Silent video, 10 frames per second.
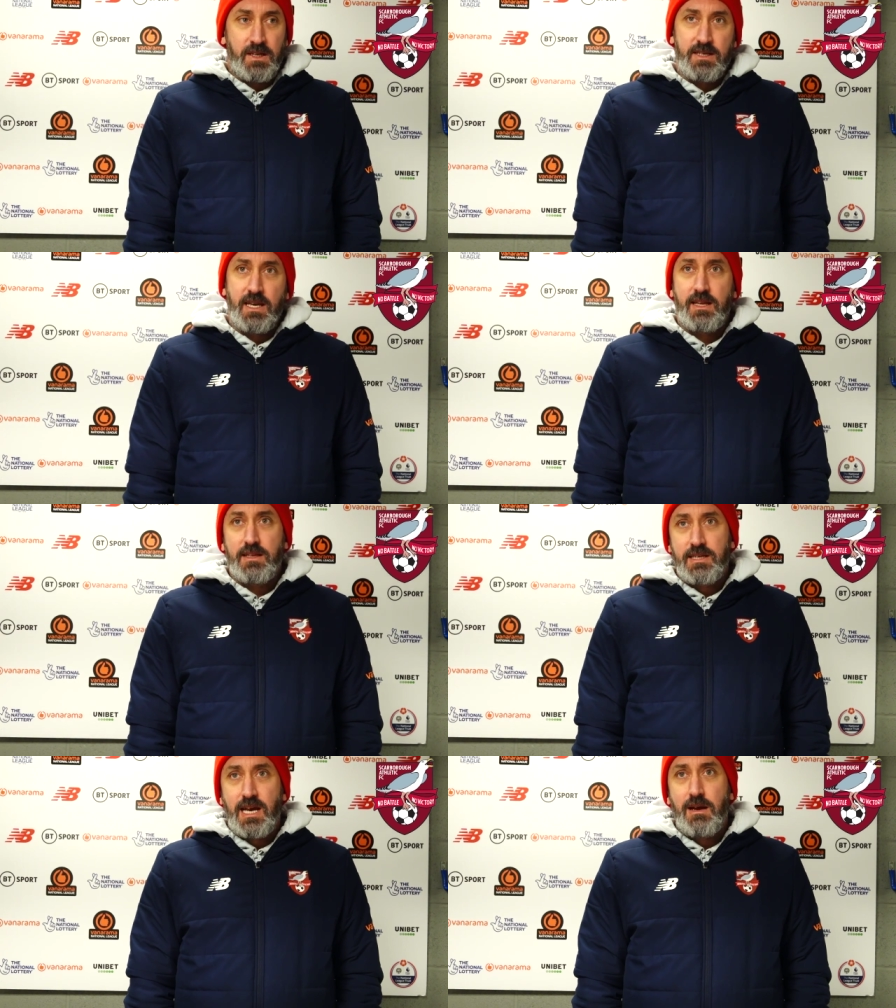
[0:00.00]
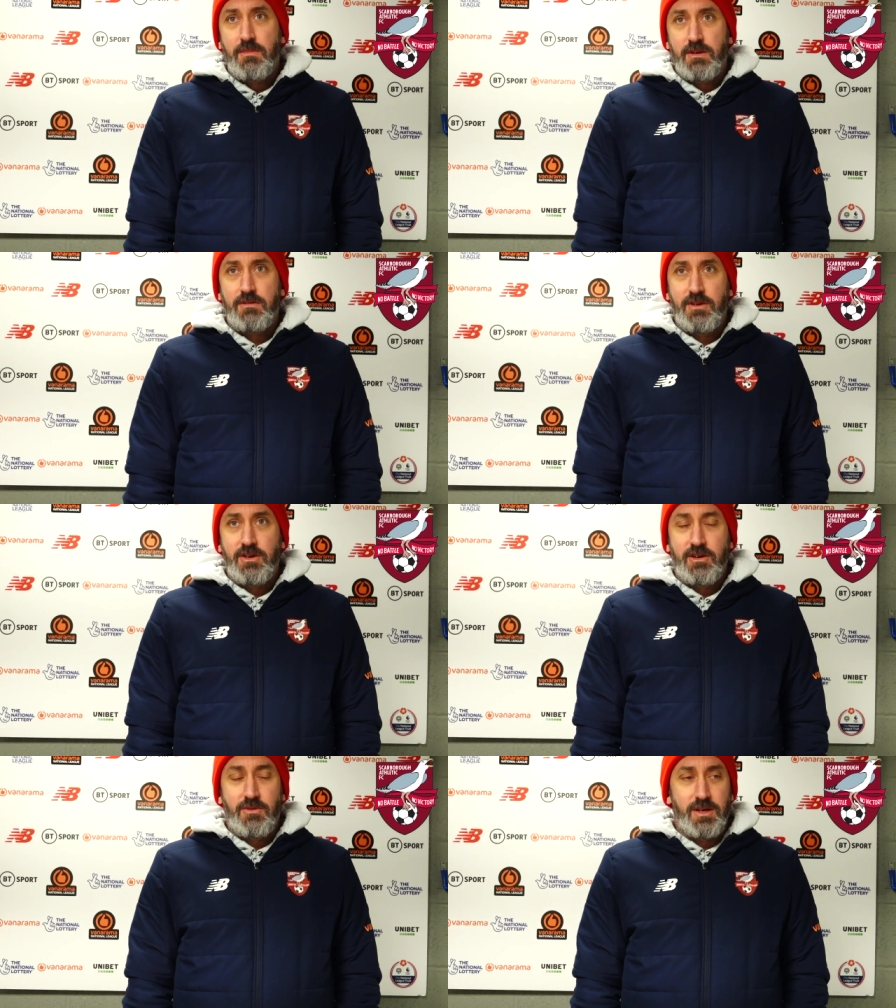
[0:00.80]
taking the time and, you
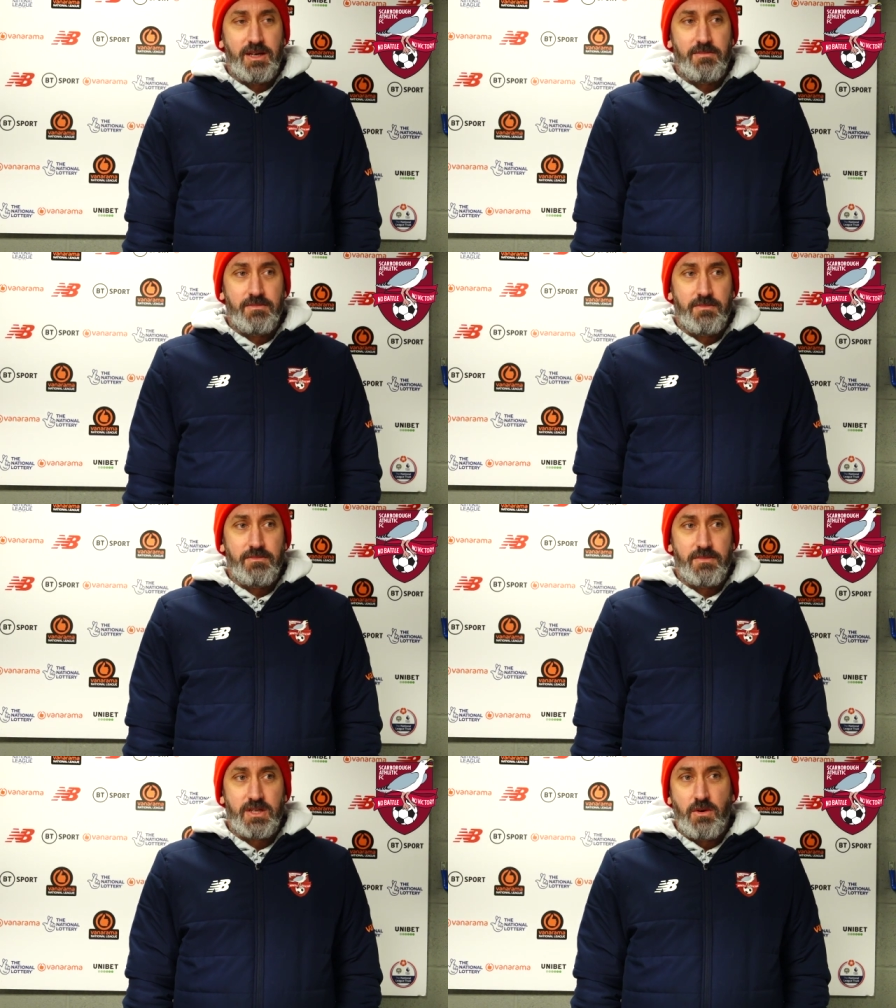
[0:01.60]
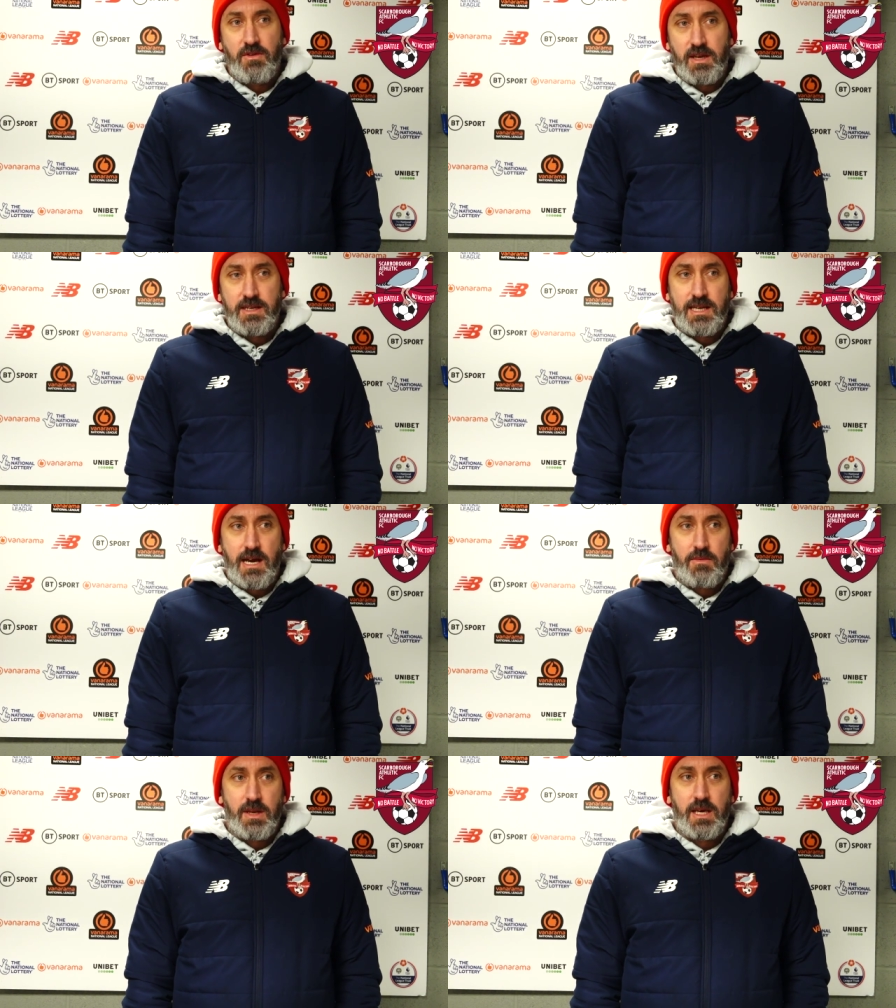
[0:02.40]
know, slowing things
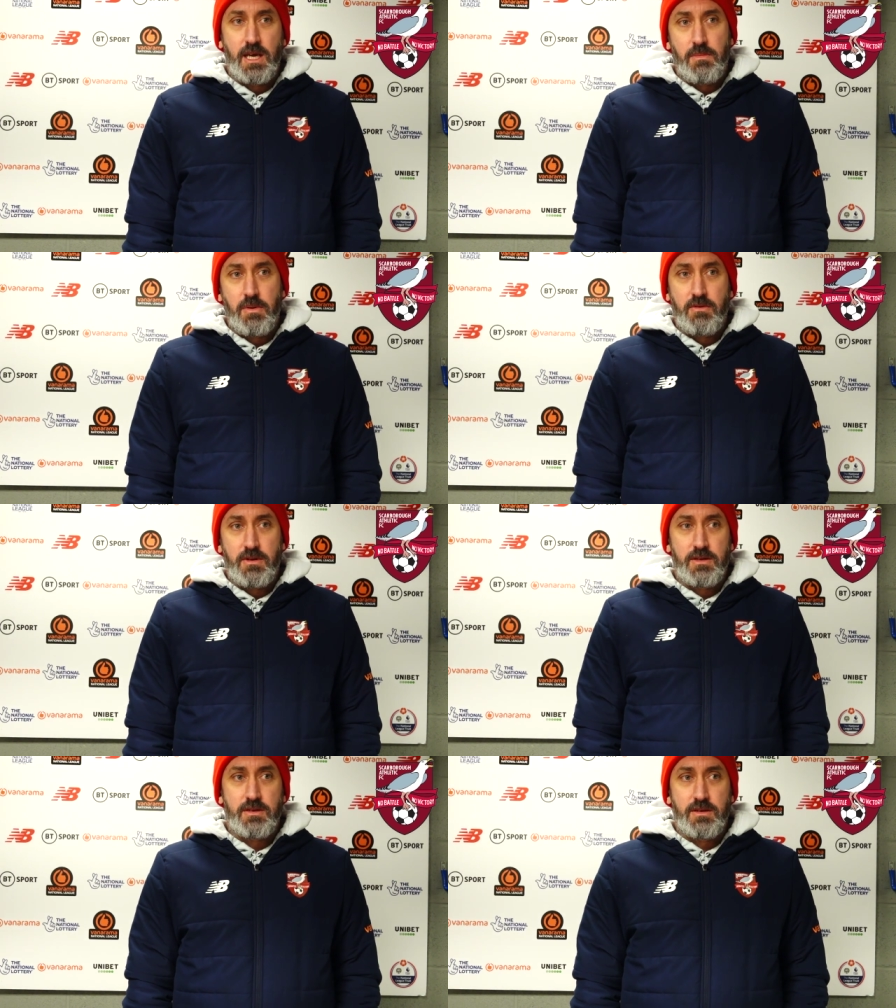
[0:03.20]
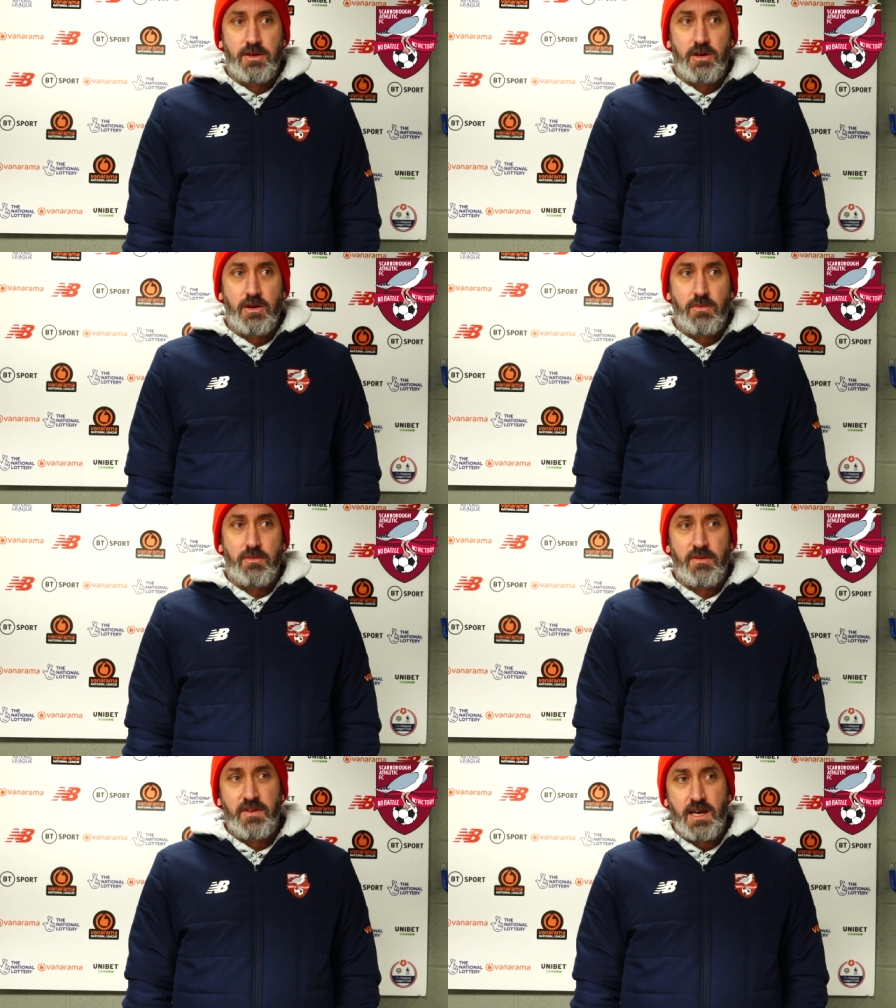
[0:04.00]
down with the keeper, and, you know,
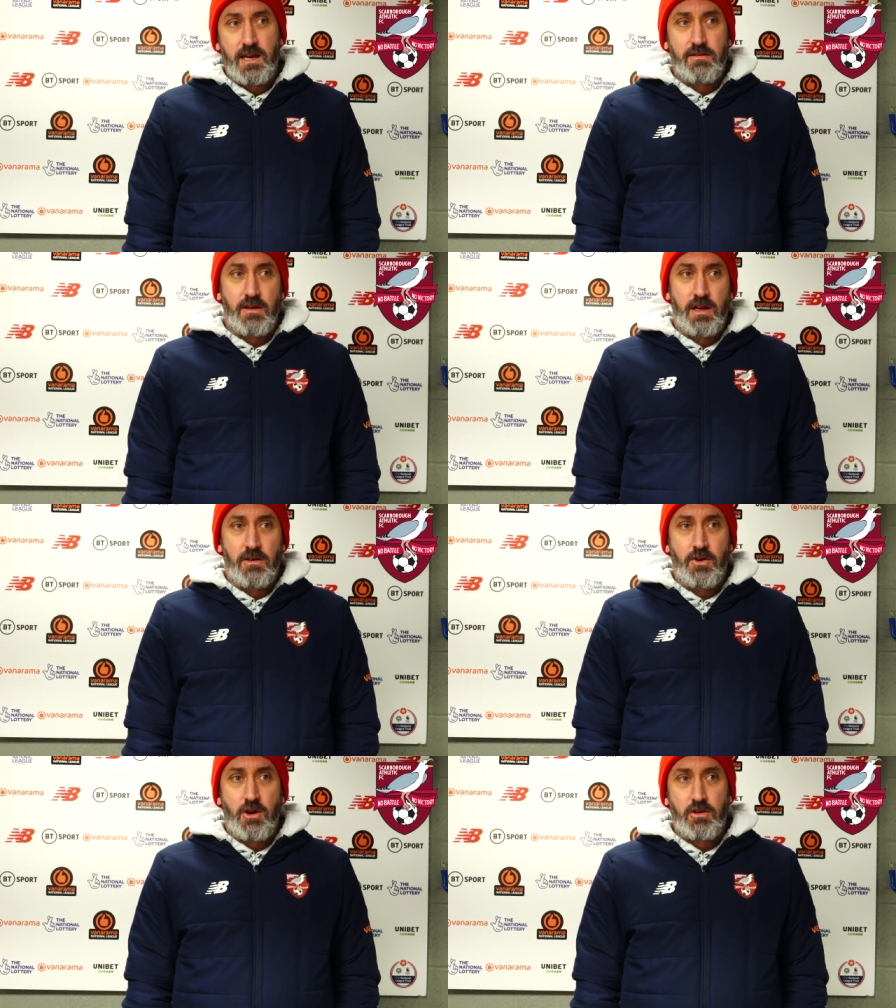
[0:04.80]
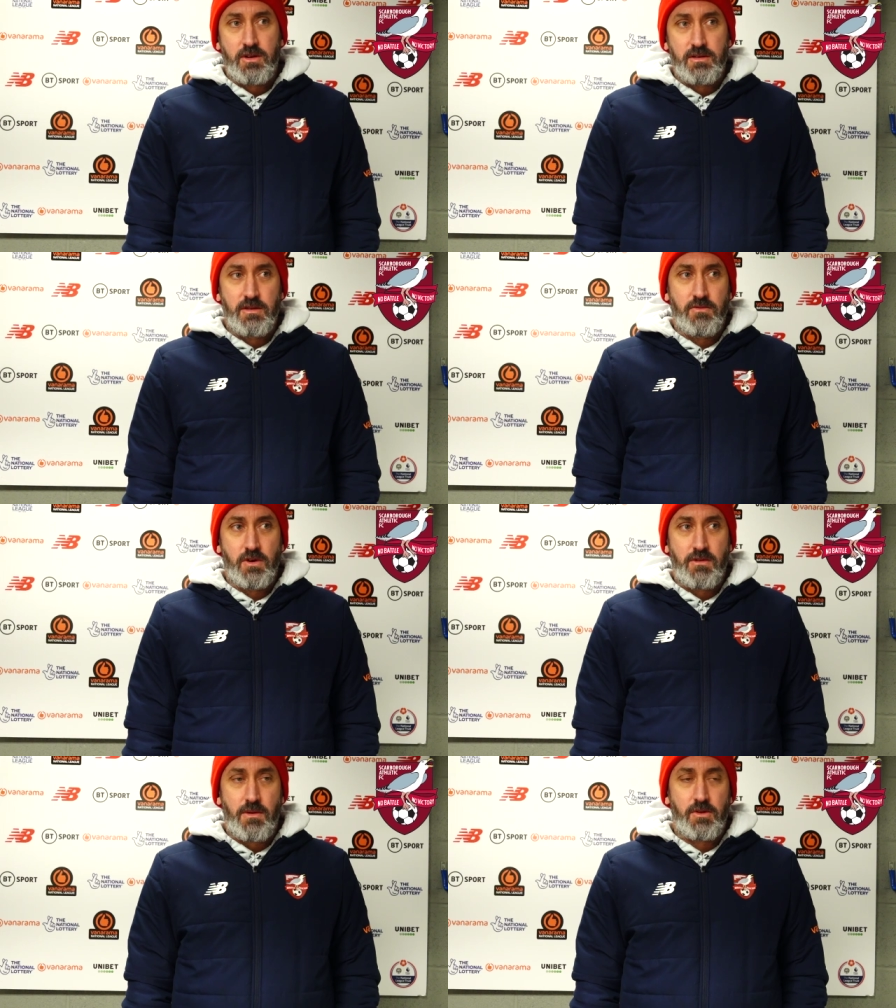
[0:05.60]
if they get a little knock, they
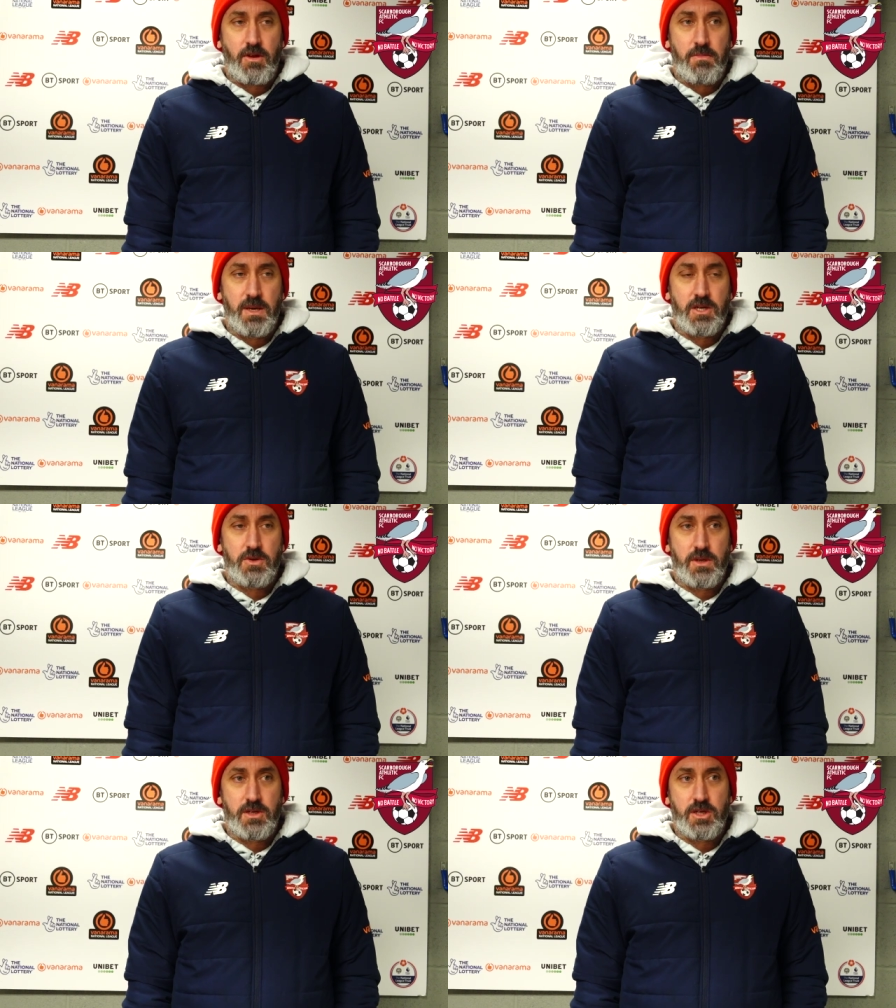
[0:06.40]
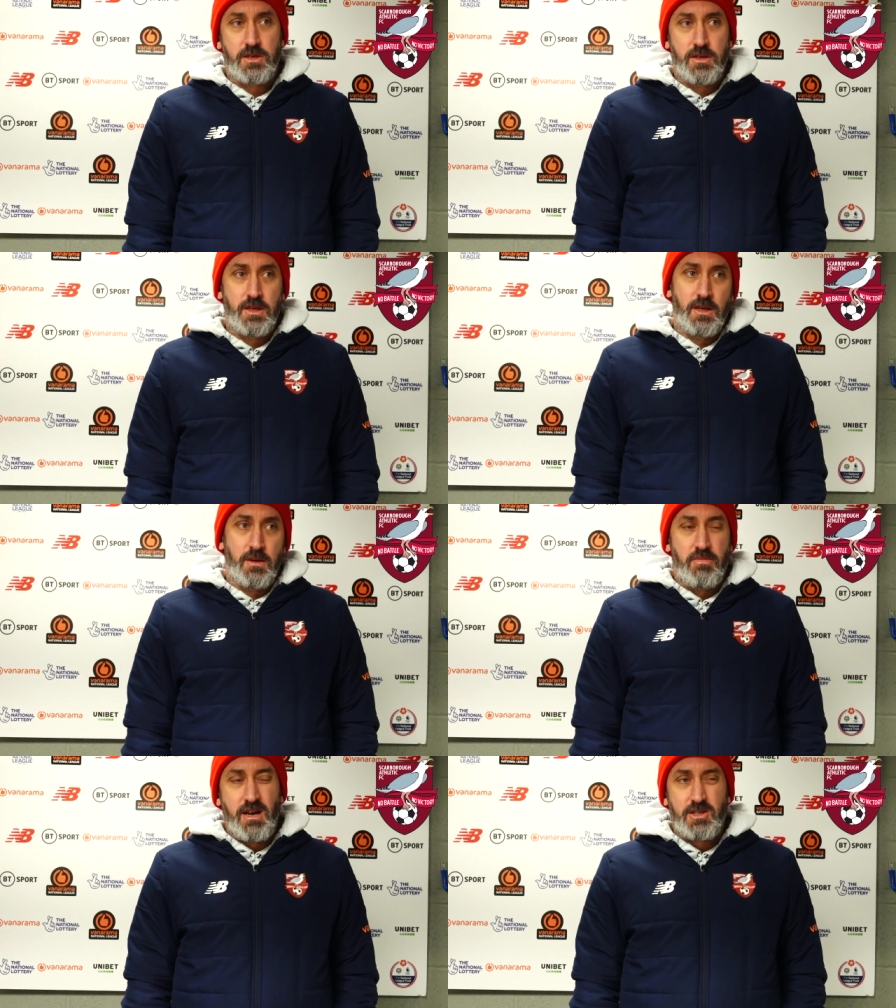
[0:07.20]
roll around on the pitch, which
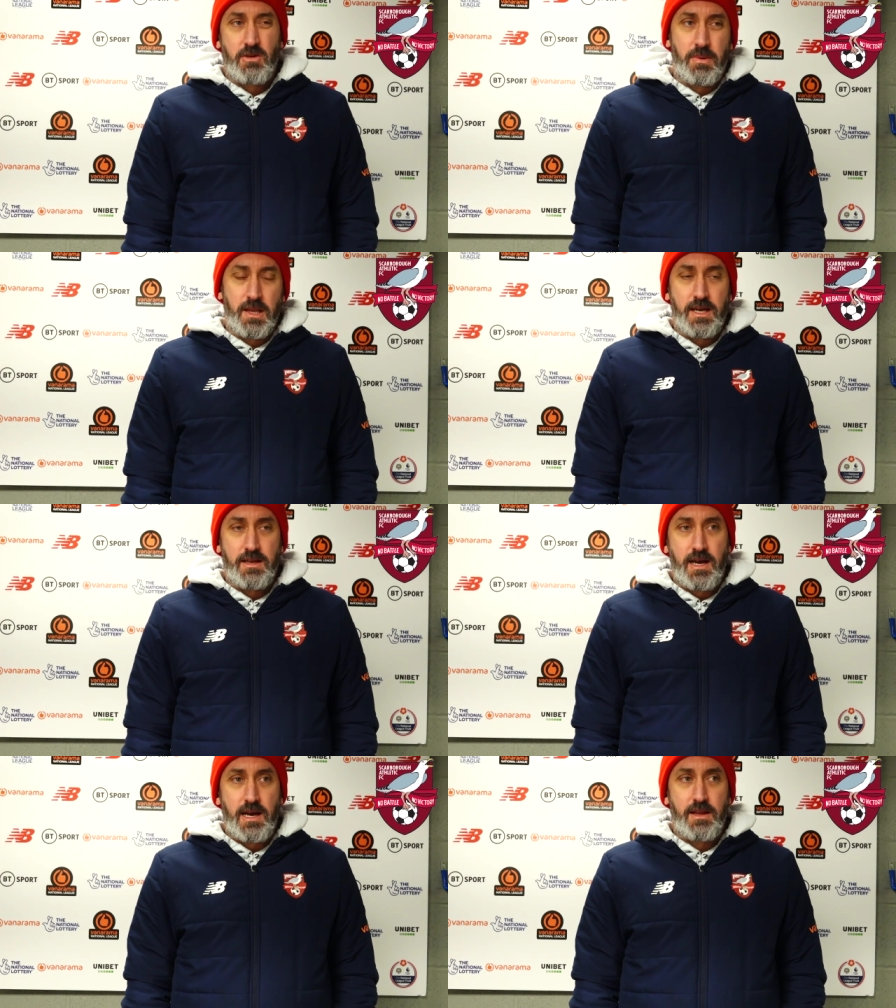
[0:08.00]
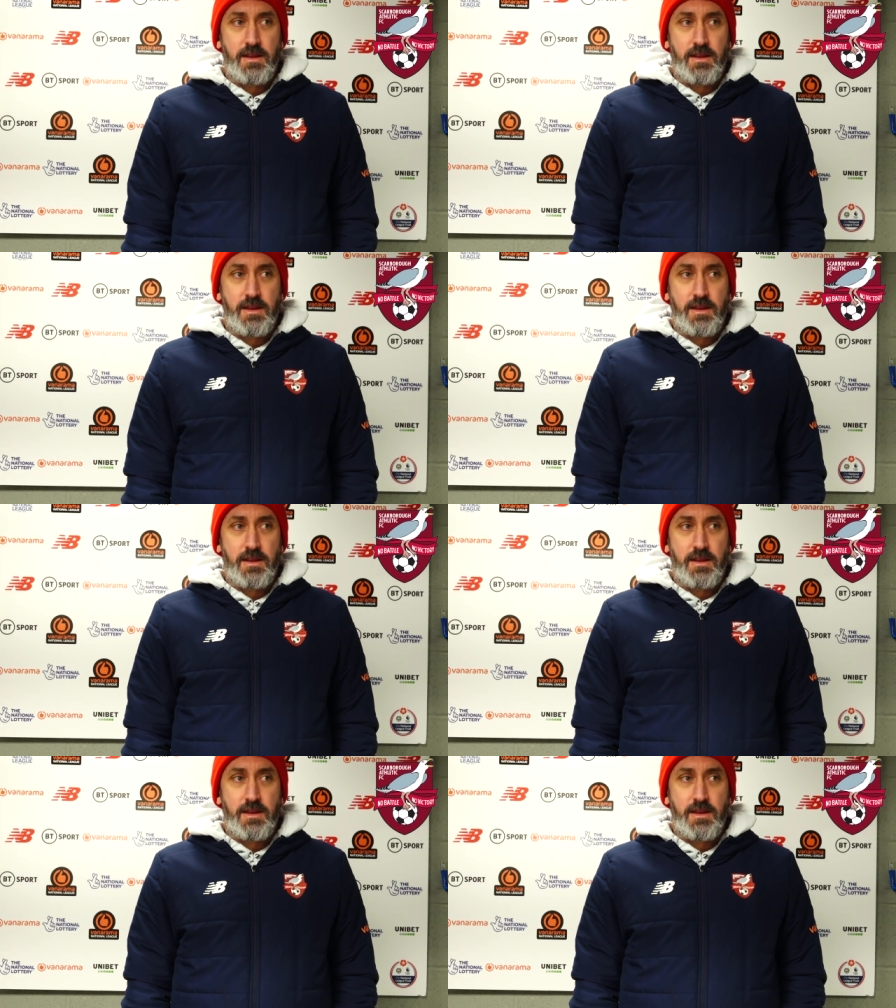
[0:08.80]
breaks up play and that.